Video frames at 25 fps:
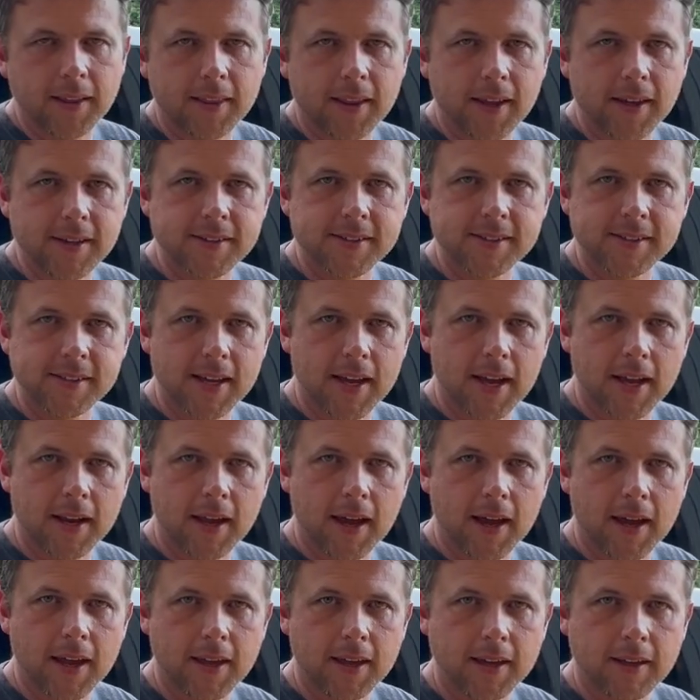they sent
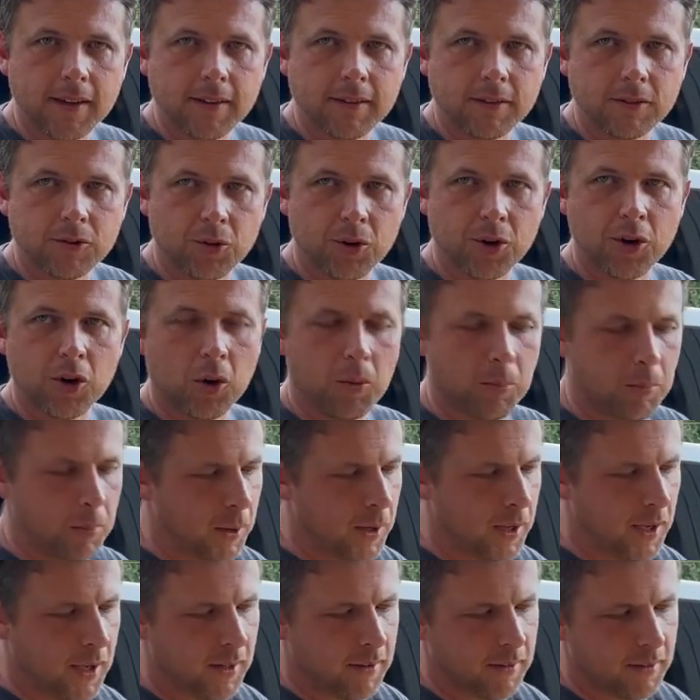a drill
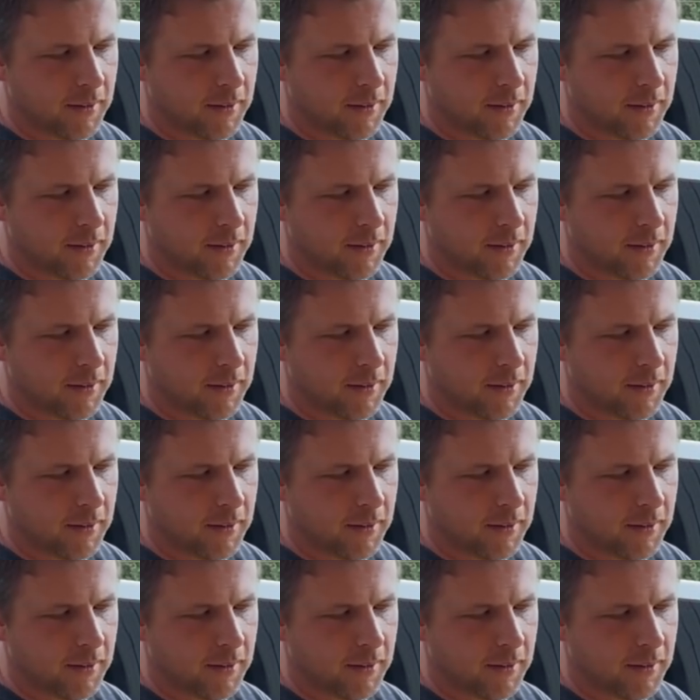bit